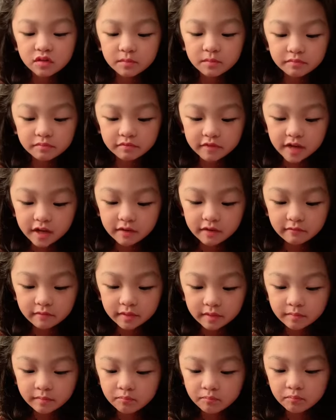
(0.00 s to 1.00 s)
play with
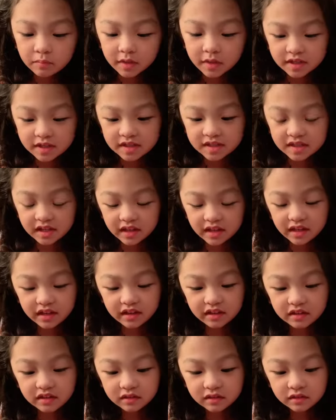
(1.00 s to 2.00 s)
my sand?